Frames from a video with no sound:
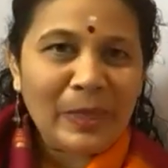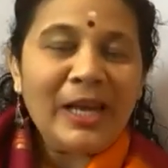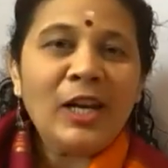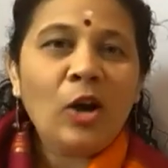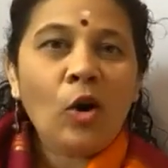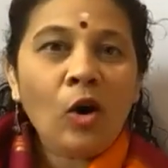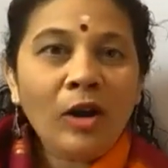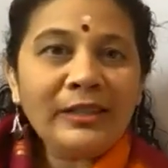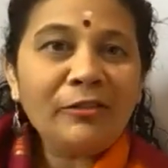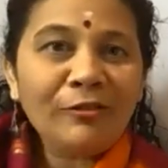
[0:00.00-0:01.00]
Now, all
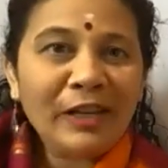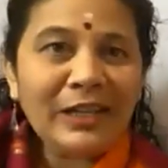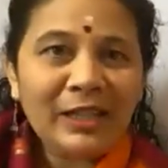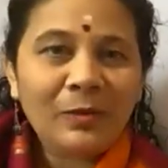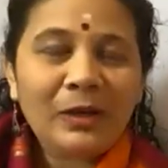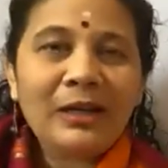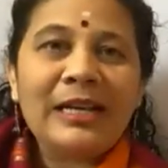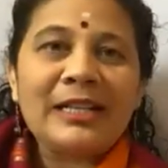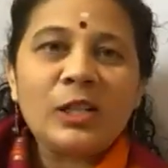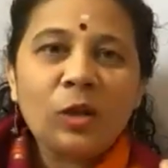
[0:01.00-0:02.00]
the fun in the world,
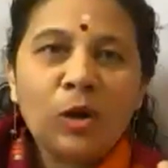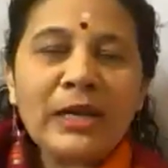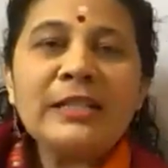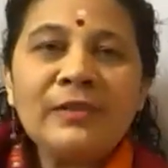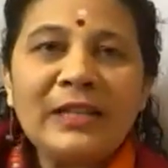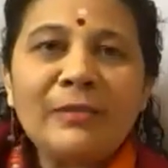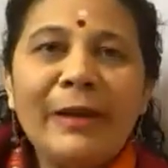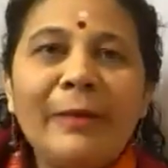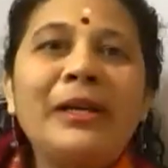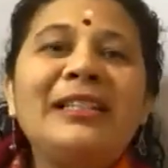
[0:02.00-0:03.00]
as long as we
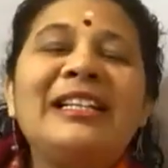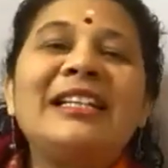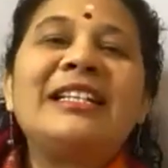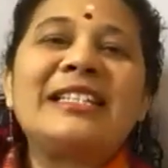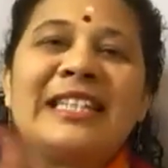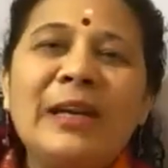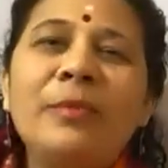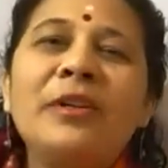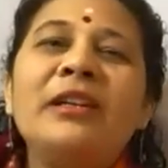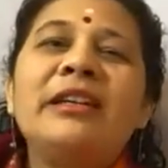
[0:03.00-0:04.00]
remember that it is
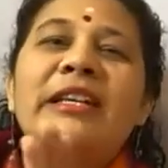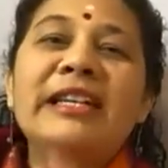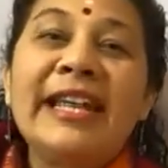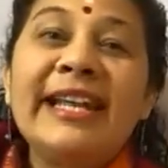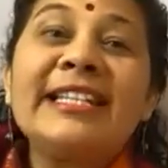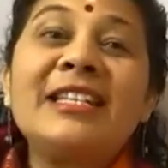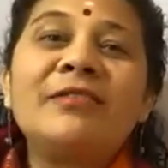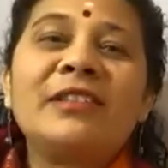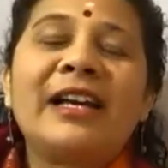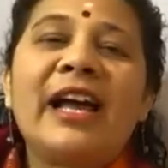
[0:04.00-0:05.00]
temporary, negative
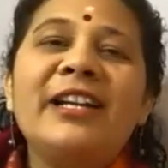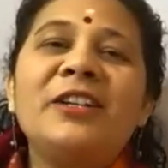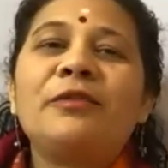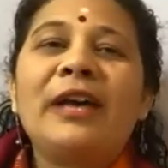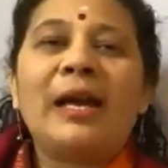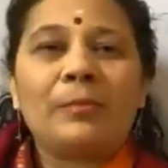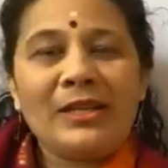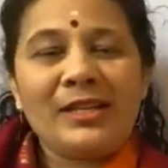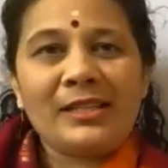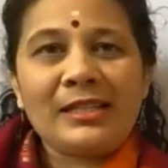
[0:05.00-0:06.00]
kind of
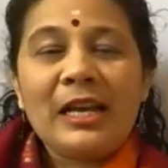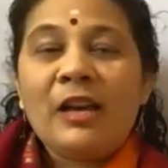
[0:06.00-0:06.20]
happiness.